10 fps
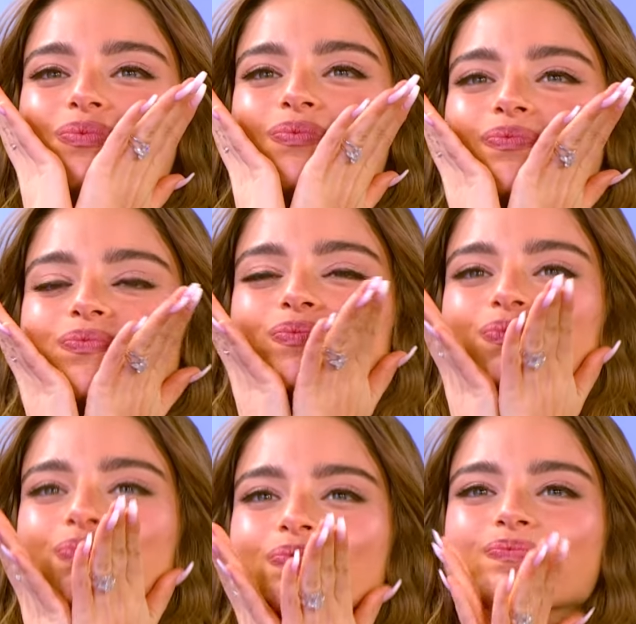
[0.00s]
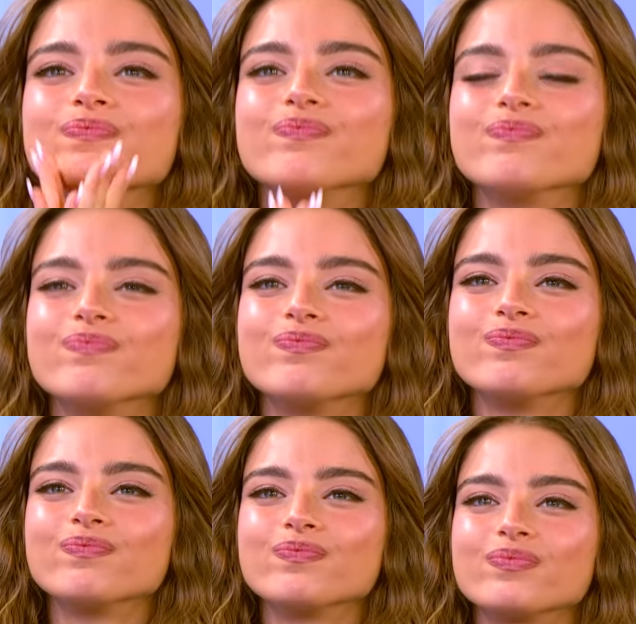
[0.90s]
Mm, mm, mm, mm,
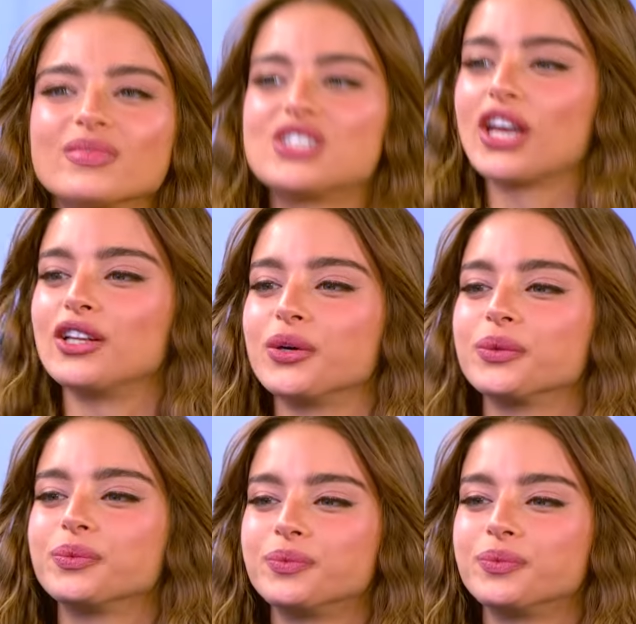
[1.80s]
mm. J Lo.